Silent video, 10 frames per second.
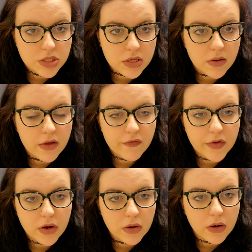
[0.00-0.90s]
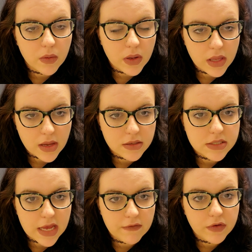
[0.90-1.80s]
So if you yell
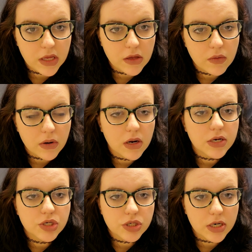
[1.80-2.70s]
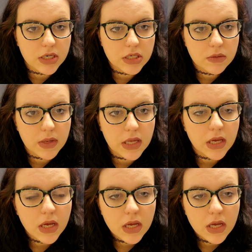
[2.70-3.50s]
safety, you are instructed to be